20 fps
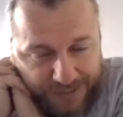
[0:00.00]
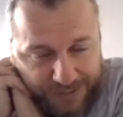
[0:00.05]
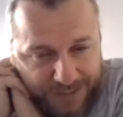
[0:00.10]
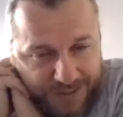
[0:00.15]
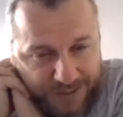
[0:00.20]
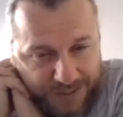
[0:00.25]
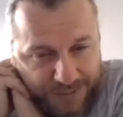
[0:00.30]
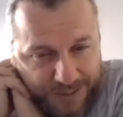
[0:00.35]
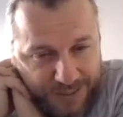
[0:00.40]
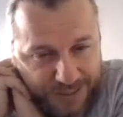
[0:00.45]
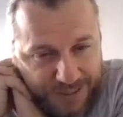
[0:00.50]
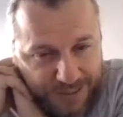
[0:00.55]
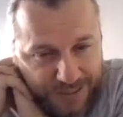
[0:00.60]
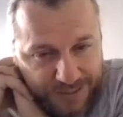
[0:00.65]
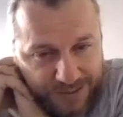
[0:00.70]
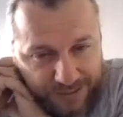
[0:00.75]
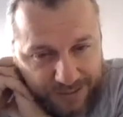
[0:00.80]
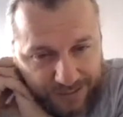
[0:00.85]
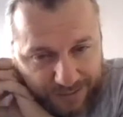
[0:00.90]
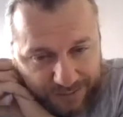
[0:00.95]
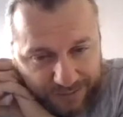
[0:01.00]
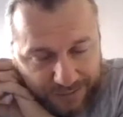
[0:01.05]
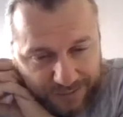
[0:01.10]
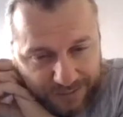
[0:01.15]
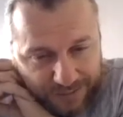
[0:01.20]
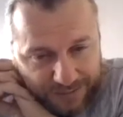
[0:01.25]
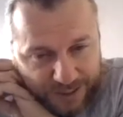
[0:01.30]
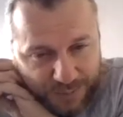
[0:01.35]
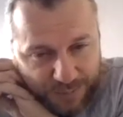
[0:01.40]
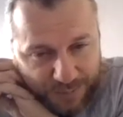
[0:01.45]
So we see
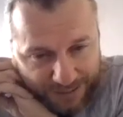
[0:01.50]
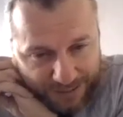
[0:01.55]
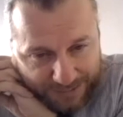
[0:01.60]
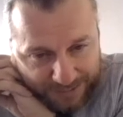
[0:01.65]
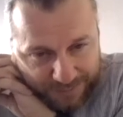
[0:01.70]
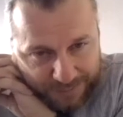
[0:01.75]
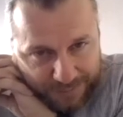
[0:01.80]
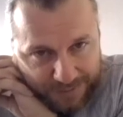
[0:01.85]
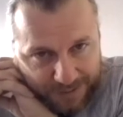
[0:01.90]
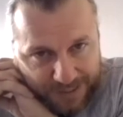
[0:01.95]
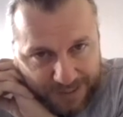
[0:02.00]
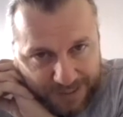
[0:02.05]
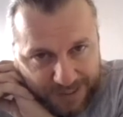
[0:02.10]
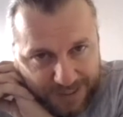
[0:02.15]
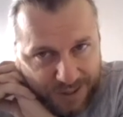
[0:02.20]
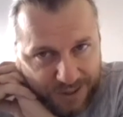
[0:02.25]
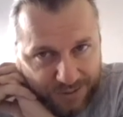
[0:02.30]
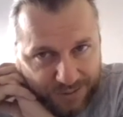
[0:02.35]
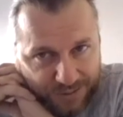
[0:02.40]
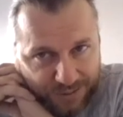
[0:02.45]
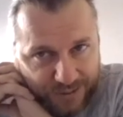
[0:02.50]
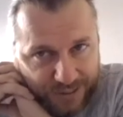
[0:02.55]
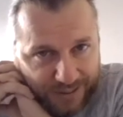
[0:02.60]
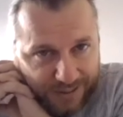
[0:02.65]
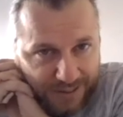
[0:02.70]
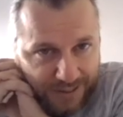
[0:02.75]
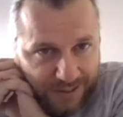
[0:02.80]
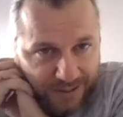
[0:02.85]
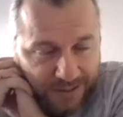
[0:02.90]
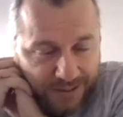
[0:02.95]
an expected mediation
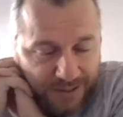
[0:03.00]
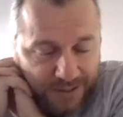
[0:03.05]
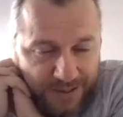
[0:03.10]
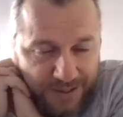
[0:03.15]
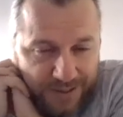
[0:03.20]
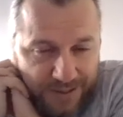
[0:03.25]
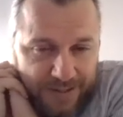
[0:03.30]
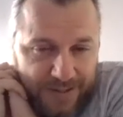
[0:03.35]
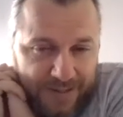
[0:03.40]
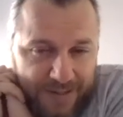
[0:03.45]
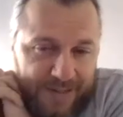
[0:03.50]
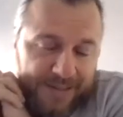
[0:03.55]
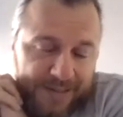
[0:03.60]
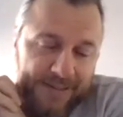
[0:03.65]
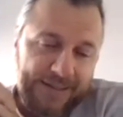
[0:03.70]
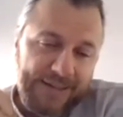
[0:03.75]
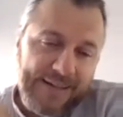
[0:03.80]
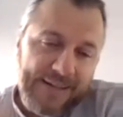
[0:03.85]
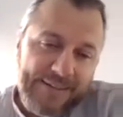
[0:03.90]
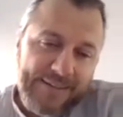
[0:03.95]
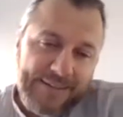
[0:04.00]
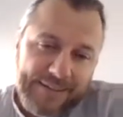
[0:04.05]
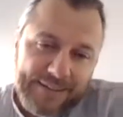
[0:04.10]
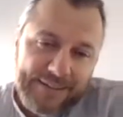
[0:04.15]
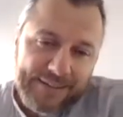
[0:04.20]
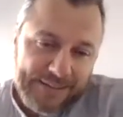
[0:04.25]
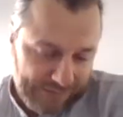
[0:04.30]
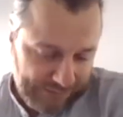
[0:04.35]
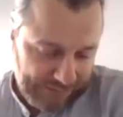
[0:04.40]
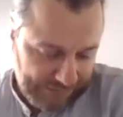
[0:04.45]
effect there that I think
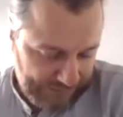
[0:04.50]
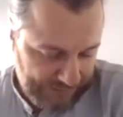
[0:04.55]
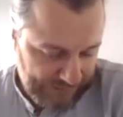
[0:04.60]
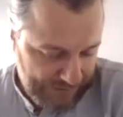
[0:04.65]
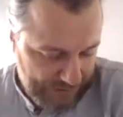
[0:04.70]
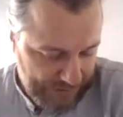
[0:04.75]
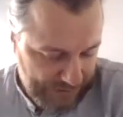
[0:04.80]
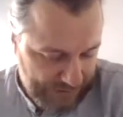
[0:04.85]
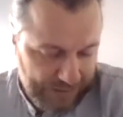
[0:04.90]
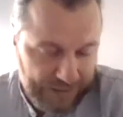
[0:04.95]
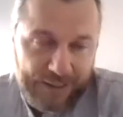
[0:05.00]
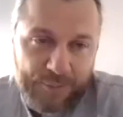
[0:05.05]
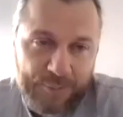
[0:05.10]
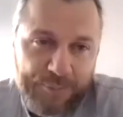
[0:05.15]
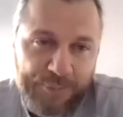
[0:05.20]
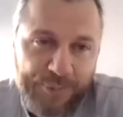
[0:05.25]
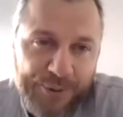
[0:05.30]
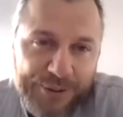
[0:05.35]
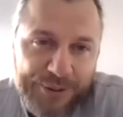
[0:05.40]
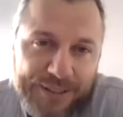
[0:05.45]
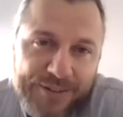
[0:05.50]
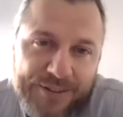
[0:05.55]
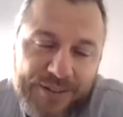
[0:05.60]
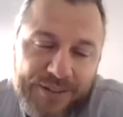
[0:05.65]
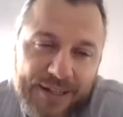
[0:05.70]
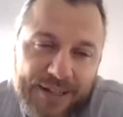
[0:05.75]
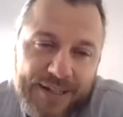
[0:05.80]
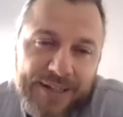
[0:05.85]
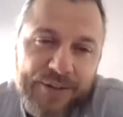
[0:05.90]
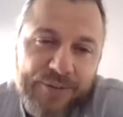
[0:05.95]
is important to
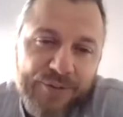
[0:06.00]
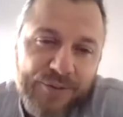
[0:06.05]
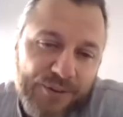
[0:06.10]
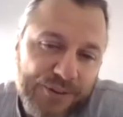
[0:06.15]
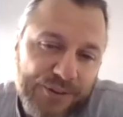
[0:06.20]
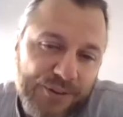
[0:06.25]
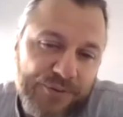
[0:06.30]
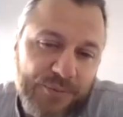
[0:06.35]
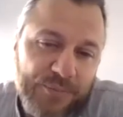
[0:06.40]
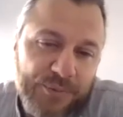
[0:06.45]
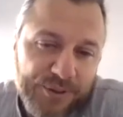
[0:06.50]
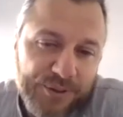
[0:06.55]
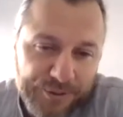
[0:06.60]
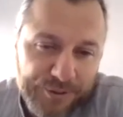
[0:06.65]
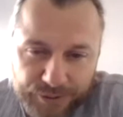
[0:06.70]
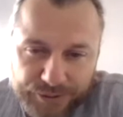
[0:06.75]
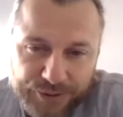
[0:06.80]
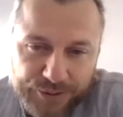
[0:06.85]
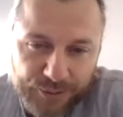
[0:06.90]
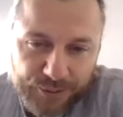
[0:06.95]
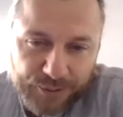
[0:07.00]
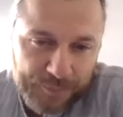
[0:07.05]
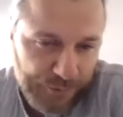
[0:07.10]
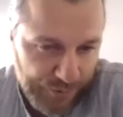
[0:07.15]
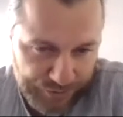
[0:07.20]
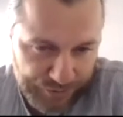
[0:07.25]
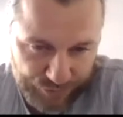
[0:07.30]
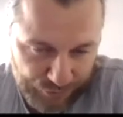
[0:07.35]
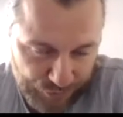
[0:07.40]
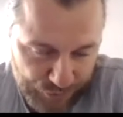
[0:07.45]
highlight also from a cultural
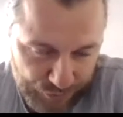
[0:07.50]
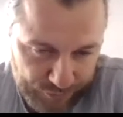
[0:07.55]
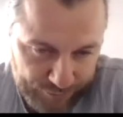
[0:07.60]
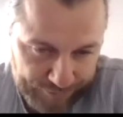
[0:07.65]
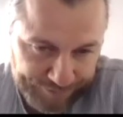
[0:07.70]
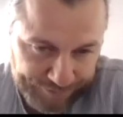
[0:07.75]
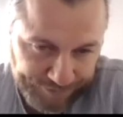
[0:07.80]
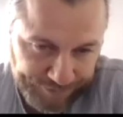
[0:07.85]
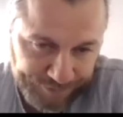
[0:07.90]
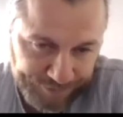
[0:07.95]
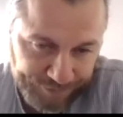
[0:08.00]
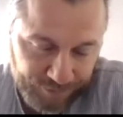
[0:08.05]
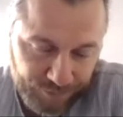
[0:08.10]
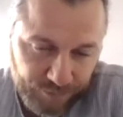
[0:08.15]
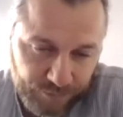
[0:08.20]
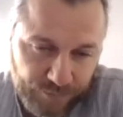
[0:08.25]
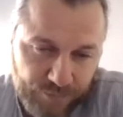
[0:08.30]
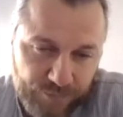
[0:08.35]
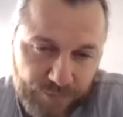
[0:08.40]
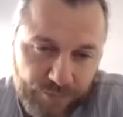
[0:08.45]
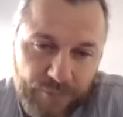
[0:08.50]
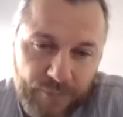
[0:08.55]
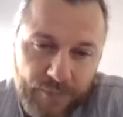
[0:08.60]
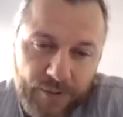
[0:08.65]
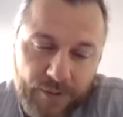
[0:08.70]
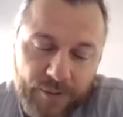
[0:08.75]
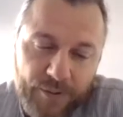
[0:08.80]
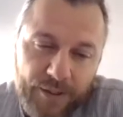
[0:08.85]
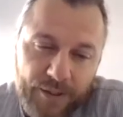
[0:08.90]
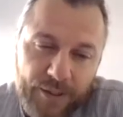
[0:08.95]
point of view,
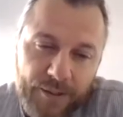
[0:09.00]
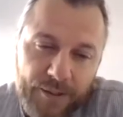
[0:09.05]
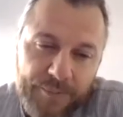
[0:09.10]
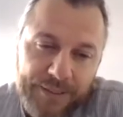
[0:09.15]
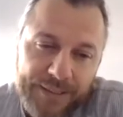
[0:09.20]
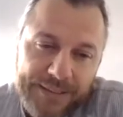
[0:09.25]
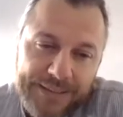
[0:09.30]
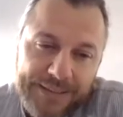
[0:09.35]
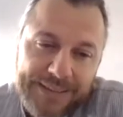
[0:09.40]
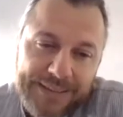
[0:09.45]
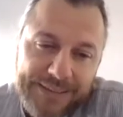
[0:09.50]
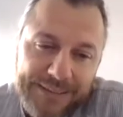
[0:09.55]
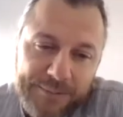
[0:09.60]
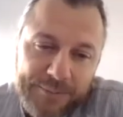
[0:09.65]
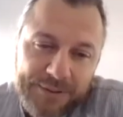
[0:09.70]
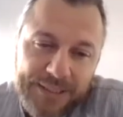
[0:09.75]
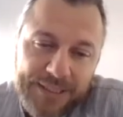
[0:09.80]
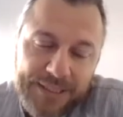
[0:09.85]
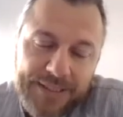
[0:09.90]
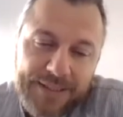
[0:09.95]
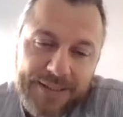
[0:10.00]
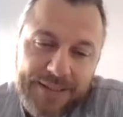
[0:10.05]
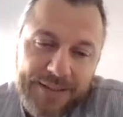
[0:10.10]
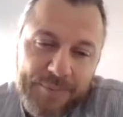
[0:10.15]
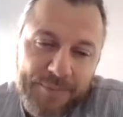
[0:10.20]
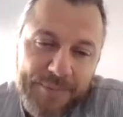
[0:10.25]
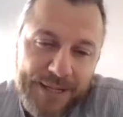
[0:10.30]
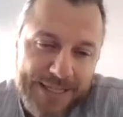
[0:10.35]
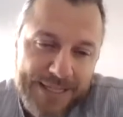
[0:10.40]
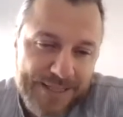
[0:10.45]
because it seems that the
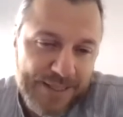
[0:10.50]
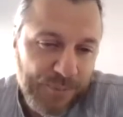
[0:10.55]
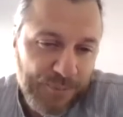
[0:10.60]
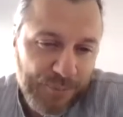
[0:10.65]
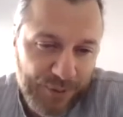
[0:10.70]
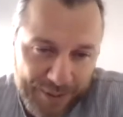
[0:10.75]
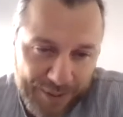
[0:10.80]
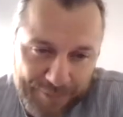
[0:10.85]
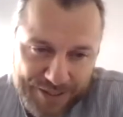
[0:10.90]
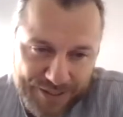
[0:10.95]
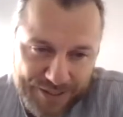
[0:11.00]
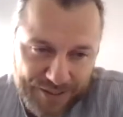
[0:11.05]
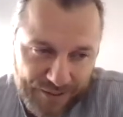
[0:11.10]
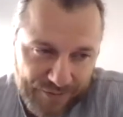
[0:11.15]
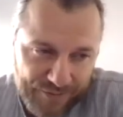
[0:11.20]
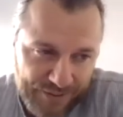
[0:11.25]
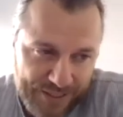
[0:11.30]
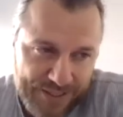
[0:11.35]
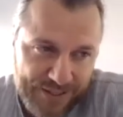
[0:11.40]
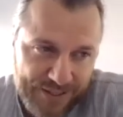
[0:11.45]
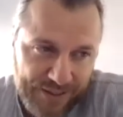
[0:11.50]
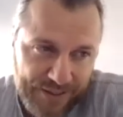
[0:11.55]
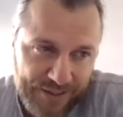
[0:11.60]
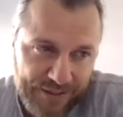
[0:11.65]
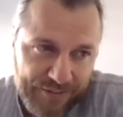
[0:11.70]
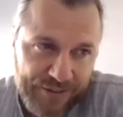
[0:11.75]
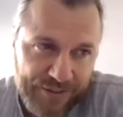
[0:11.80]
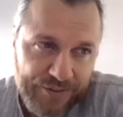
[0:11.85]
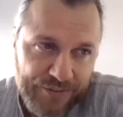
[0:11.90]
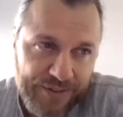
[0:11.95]
basic premise of this kind
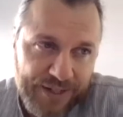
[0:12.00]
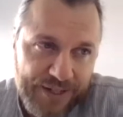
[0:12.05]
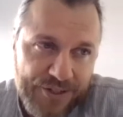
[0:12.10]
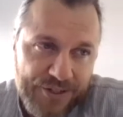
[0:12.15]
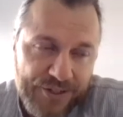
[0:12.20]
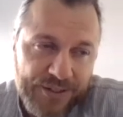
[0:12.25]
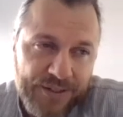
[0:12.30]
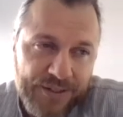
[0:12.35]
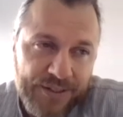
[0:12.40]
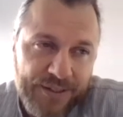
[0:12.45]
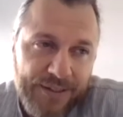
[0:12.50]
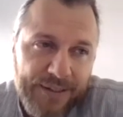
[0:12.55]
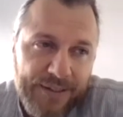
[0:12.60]
of intervention,